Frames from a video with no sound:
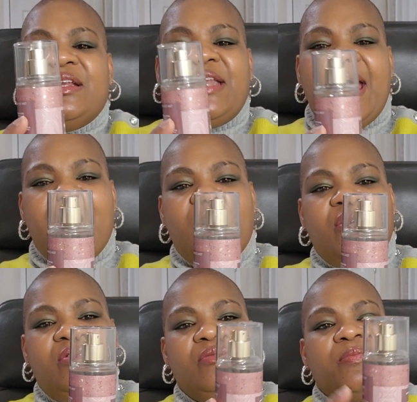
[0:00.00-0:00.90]

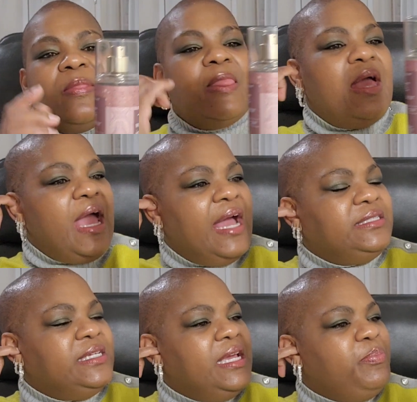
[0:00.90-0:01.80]
Now, I
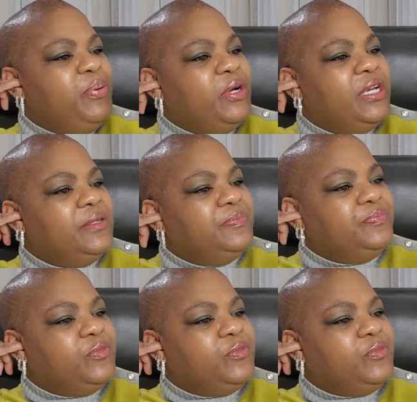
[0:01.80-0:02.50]
did put